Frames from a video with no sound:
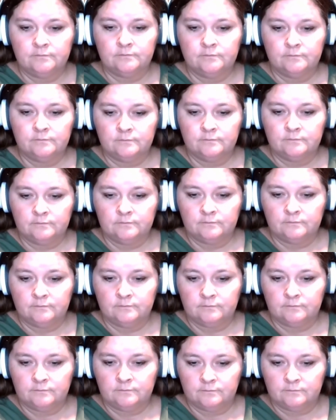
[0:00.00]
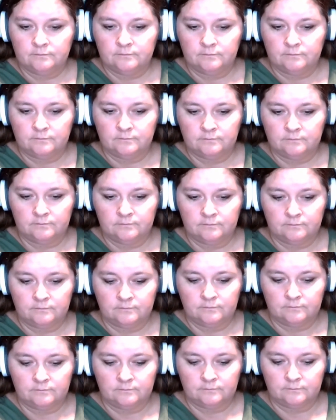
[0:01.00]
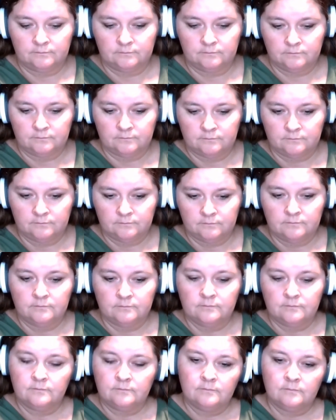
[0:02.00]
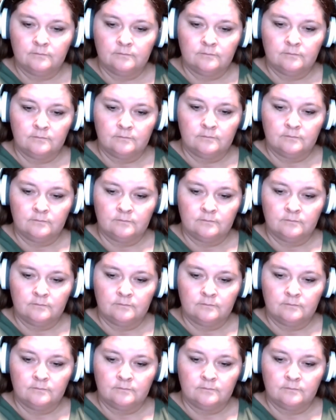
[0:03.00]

(not speaking)